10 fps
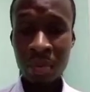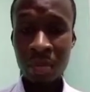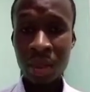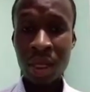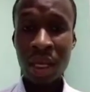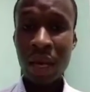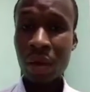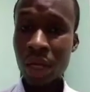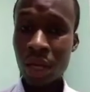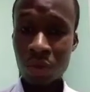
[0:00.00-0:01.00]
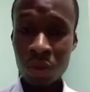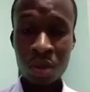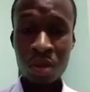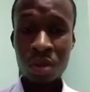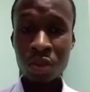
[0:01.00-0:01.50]
carried out, we don't
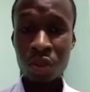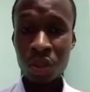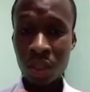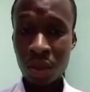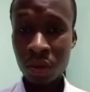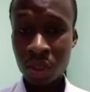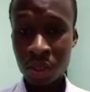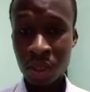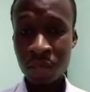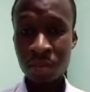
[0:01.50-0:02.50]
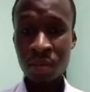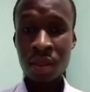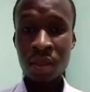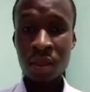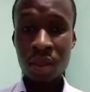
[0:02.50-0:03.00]
treat the condition
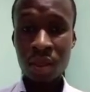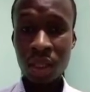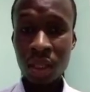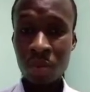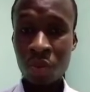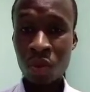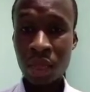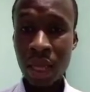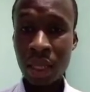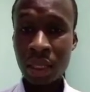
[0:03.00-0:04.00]
in the bone early,